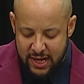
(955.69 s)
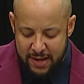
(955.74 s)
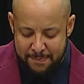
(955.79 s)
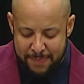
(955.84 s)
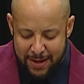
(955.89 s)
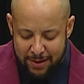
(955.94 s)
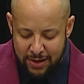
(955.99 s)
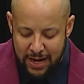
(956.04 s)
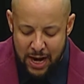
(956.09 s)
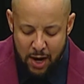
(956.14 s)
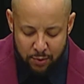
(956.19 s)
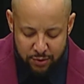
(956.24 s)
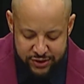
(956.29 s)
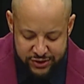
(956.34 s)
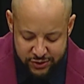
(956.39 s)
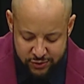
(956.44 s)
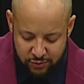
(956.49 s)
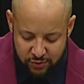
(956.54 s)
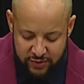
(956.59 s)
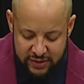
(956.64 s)
about our
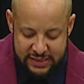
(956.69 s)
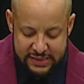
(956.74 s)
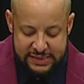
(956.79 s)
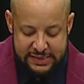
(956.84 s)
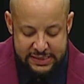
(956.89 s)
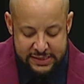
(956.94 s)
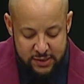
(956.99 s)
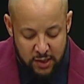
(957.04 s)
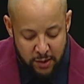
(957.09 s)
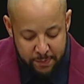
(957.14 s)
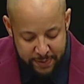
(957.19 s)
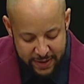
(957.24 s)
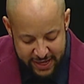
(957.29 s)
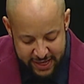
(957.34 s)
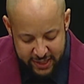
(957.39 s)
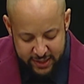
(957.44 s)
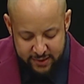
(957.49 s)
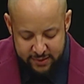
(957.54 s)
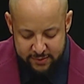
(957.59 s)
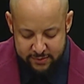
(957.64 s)
stories is our pain.